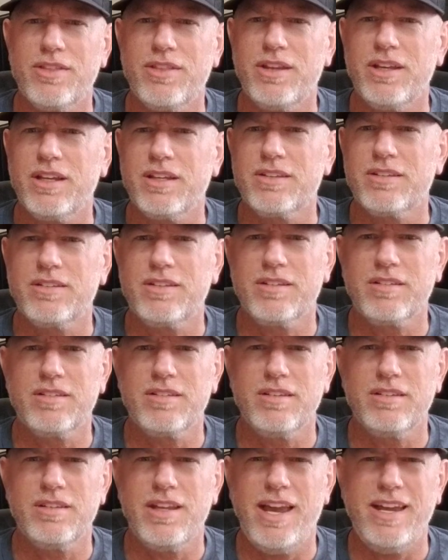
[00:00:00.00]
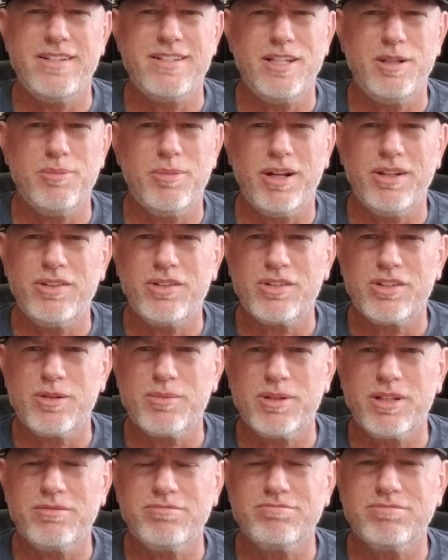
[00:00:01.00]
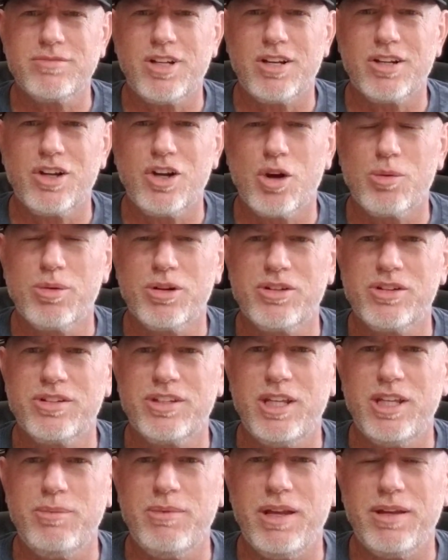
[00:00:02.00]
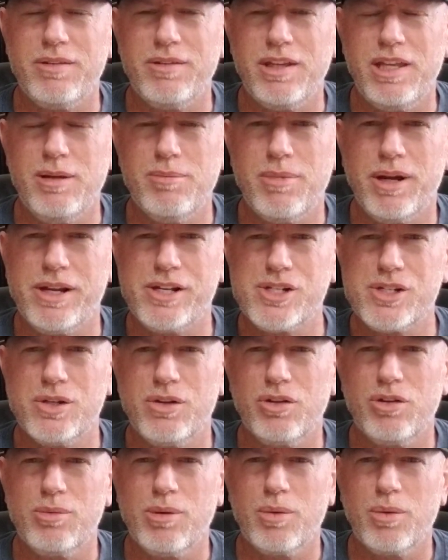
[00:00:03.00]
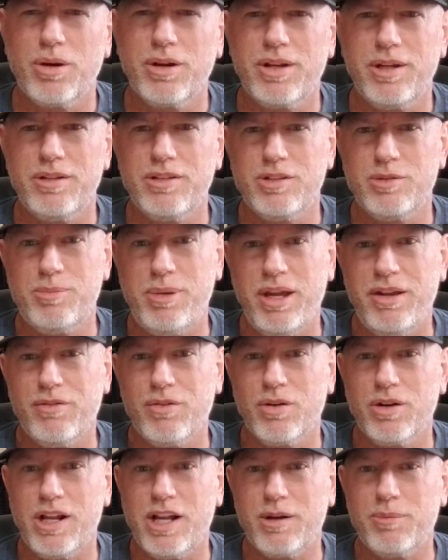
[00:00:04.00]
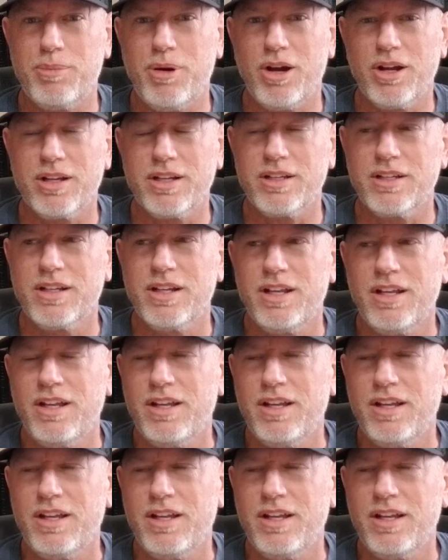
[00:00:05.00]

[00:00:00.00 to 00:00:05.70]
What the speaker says: think, 18 months or something on Cobra, just keep my insurance through my work and just pay for it out of pocket.